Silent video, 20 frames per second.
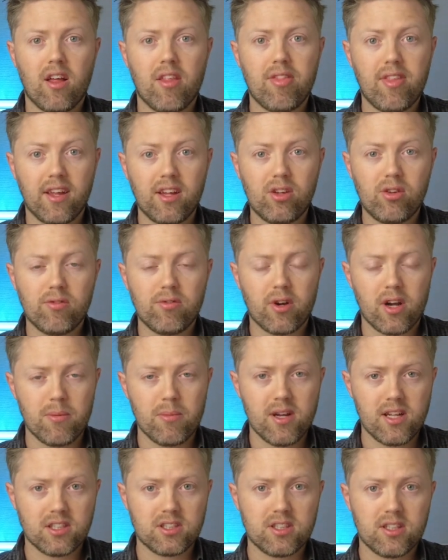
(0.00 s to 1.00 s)
Thank you very
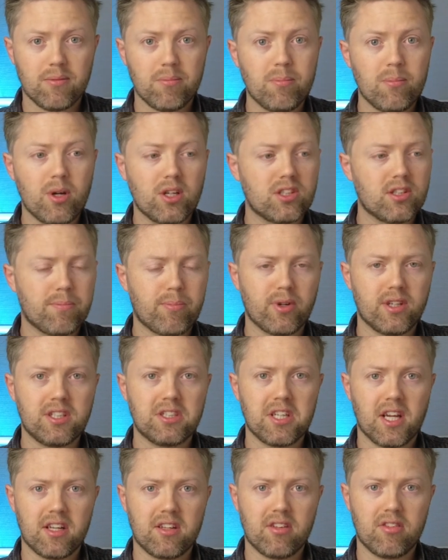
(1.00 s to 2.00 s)
much. I'm much
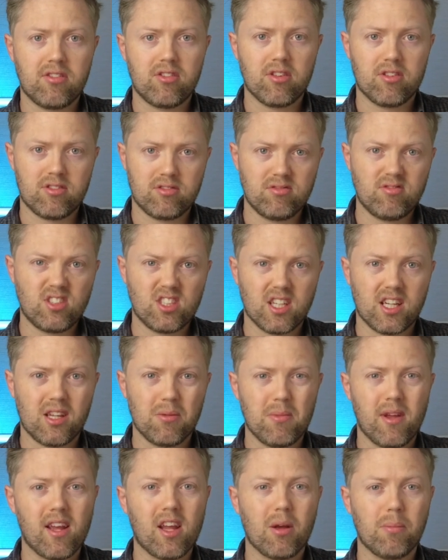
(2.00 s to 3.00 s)
appreciated just
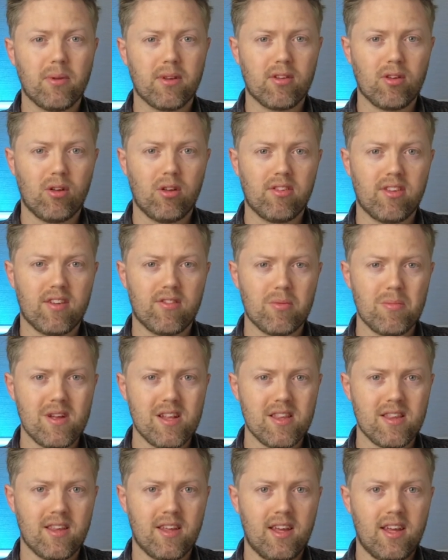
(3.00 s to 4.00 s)
checking me a couple of dollars every
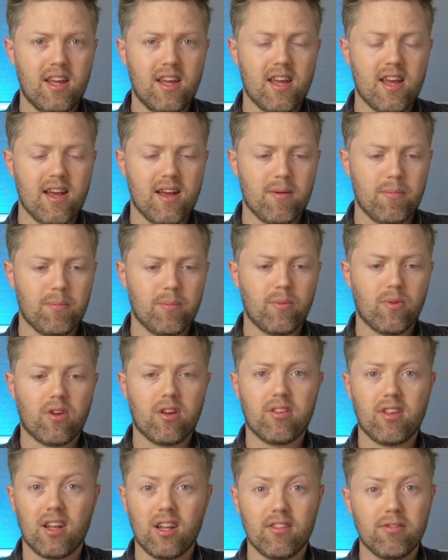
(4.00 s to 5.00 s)
month,
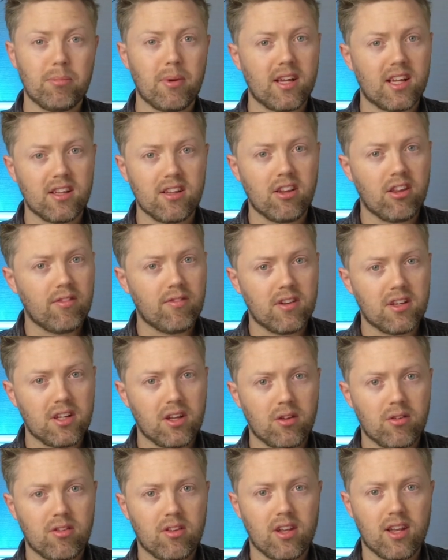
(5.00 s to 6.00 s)
because I love making these
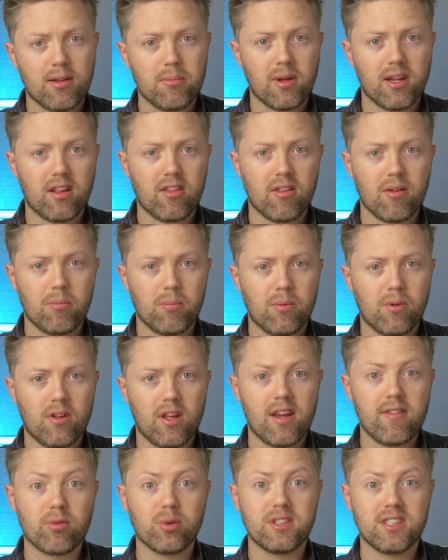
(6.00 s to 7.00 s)
videos and I make them
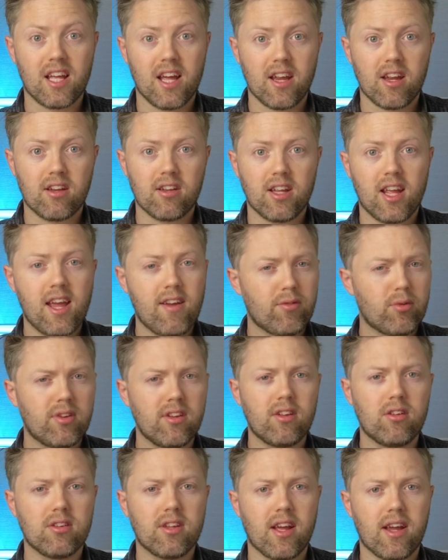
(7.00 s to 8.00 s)
every day, every
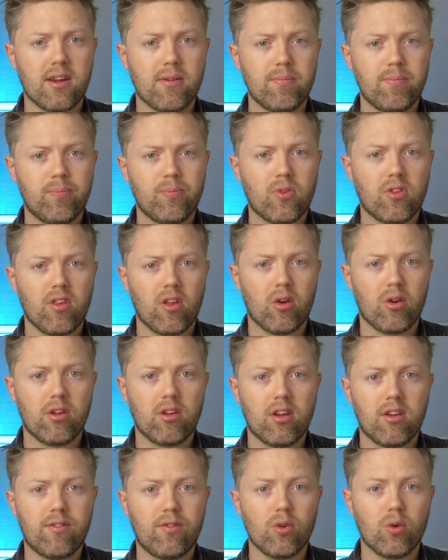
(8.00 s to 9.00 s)
single day. So
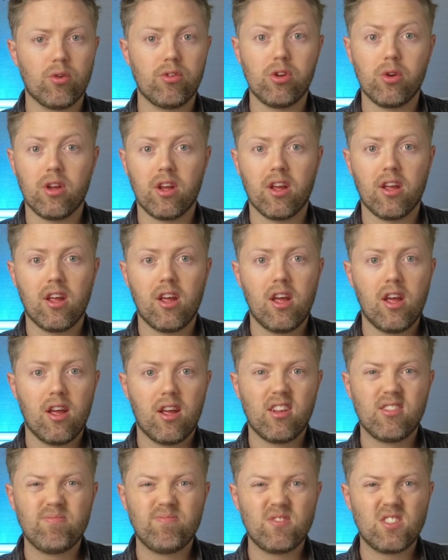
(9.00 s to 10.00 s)
if you're new here,
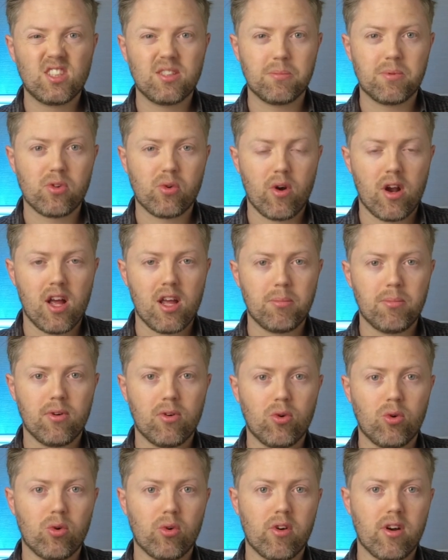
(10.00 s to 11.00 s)
subscribe
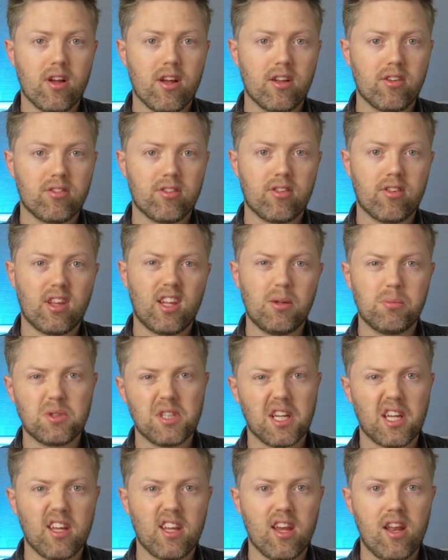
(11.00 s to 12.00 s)
or just keep
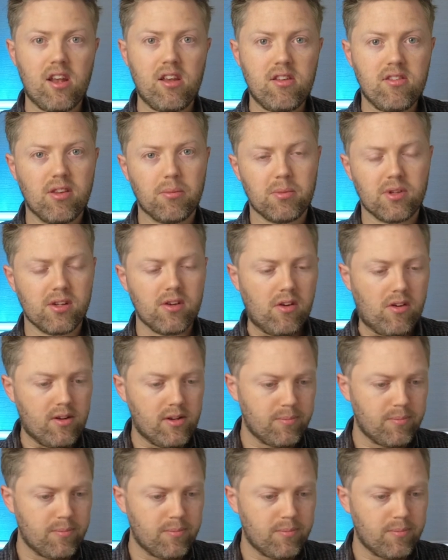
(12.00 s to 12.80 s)
checking in. It's up to you.